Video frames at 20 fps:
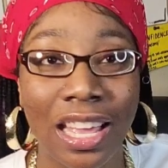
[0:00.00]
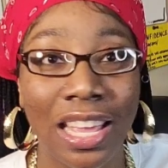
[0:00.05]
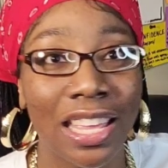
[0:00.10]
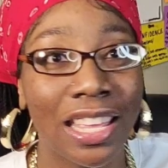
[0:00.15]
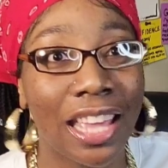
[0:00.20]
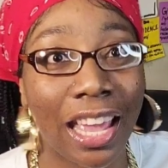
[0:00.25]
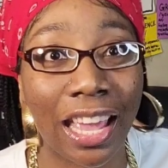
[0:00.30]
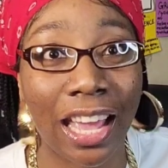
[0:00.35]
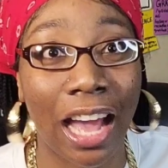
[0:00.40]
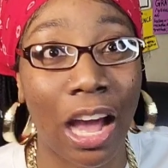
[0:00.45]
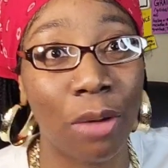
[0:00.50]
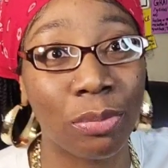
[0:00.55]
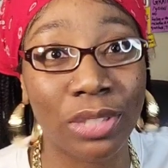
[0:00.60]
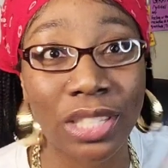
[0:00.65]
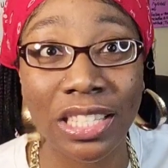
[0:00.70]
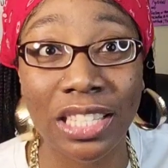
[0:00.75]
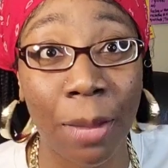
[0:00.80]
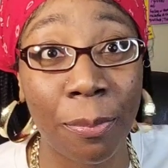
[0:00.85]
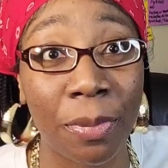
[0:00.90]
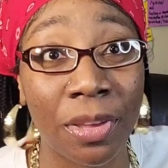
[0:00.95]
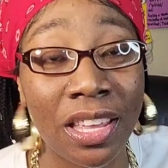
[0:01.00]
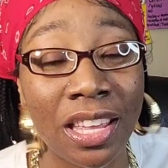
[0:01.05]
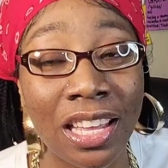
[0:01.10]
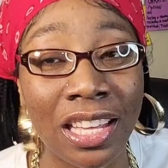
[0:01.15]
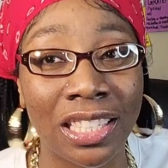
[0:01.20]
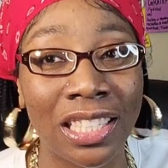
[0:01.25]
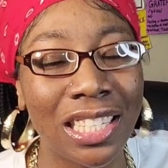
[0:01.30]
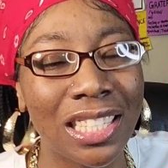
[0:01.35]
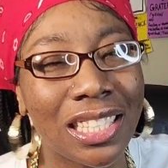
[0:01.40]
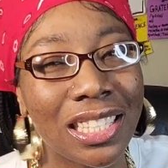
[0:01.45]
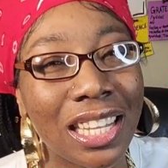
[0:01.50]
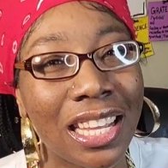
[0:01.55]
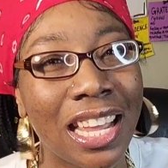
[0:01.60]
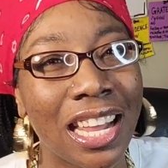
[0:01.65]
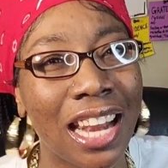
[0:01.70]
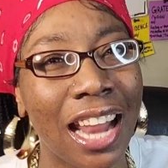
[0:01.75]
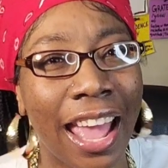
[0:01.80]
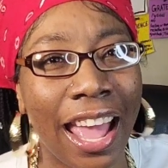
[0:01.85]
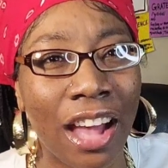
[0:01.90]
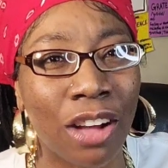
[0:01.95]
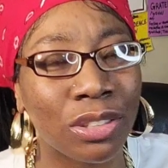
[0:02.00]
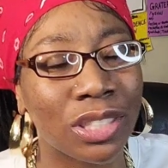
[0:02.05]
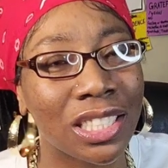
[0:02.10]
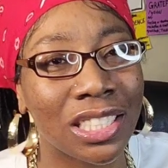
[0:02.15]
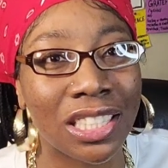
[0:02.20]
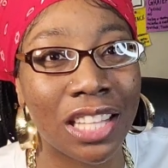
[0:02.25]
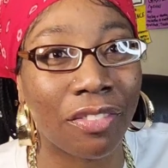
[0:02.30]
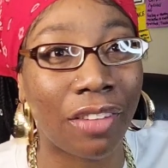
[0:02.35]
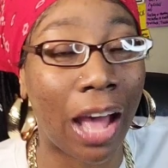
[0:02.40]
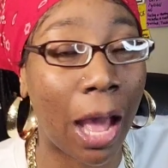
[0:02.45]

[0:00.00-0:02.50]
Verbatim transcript: Yeah, I was the type of kid, just in the house and stuff.